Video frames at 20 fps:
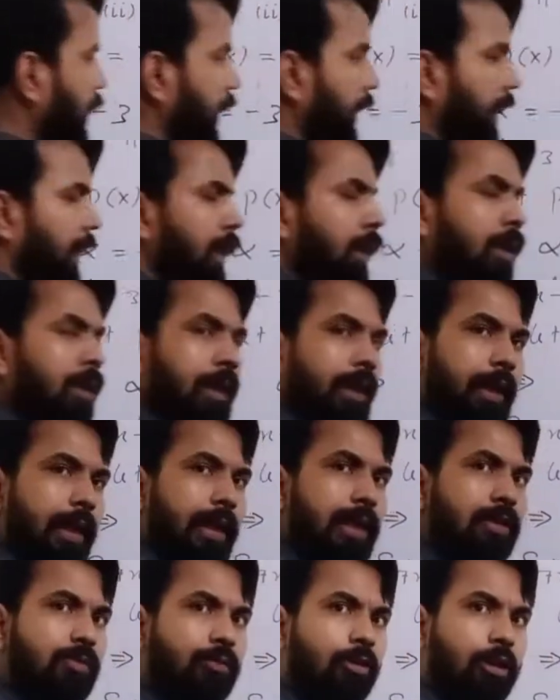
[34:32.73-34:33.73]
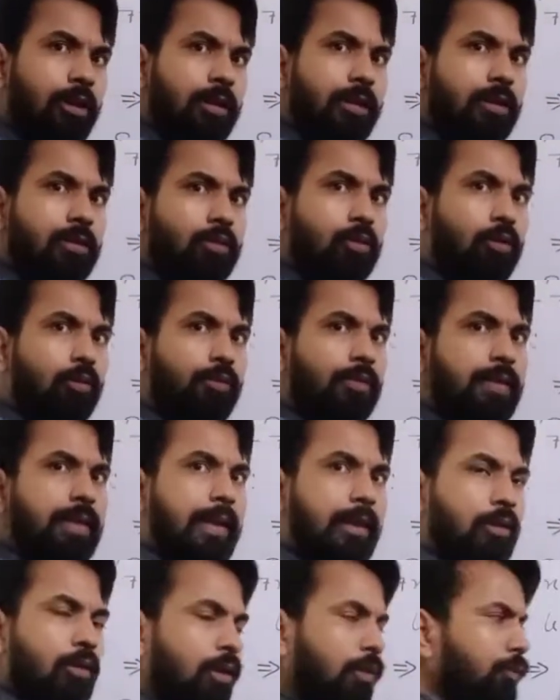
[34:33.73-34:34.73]
a is what? Coefficient
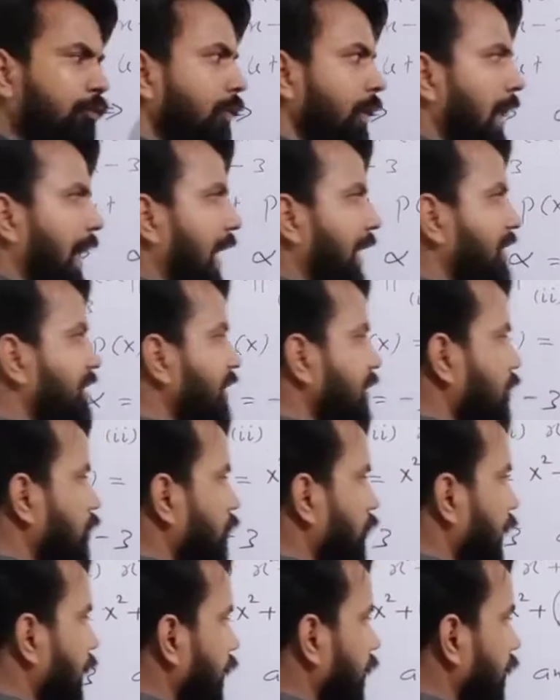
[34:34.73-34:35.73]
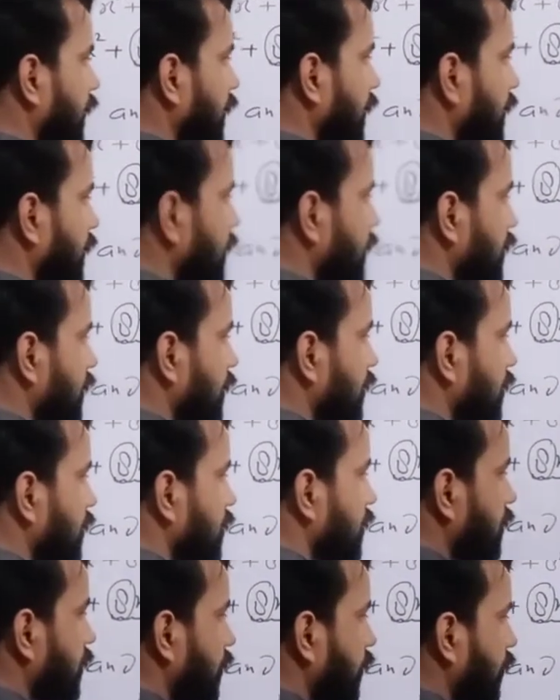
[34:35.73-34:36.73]
of x square.
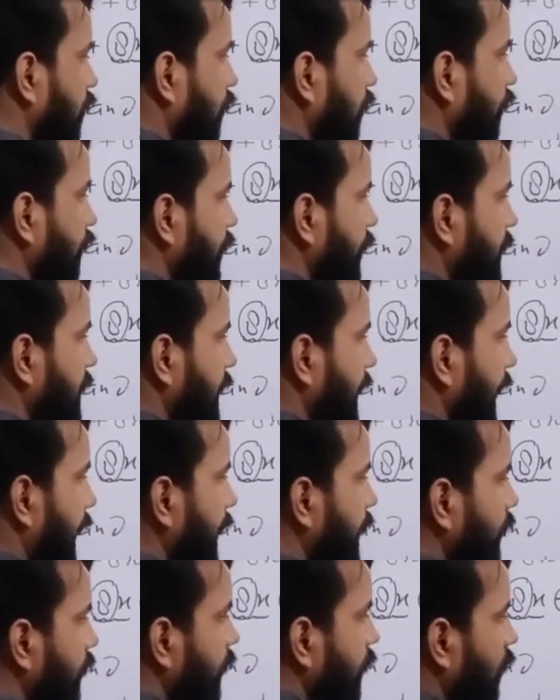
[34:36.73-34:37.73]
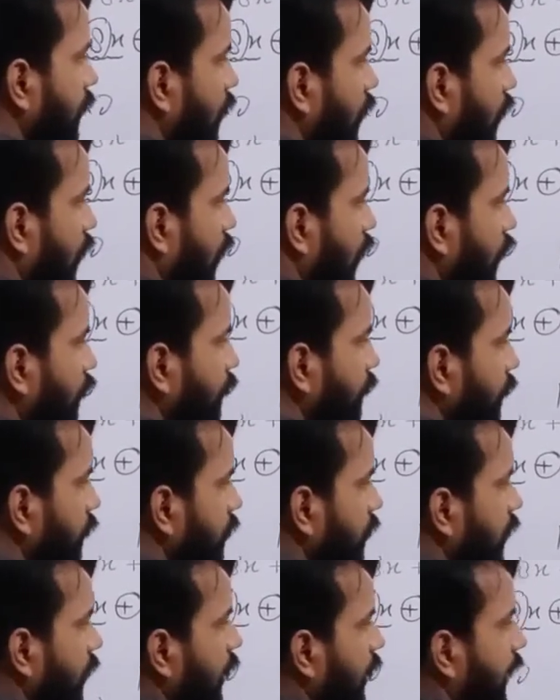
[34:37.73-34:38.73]
So coefficient of
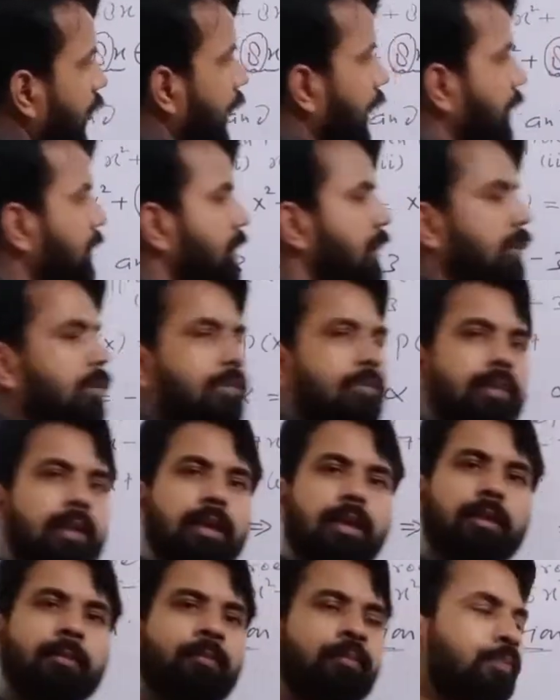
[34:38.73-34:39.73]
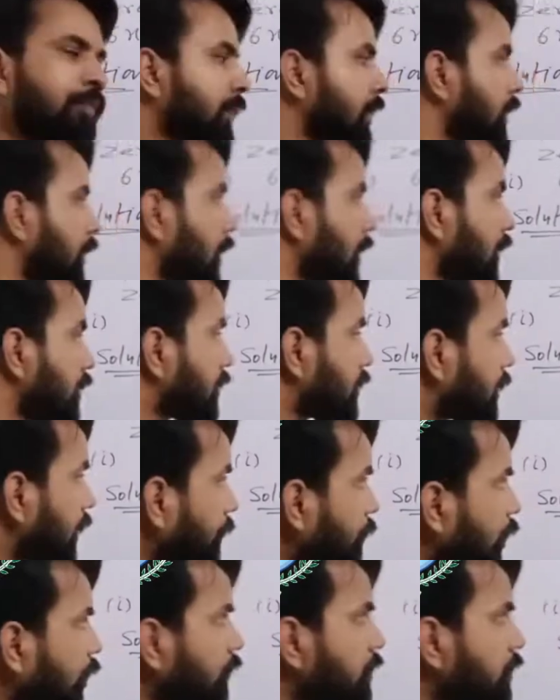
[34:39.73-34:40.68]
x square. Sum of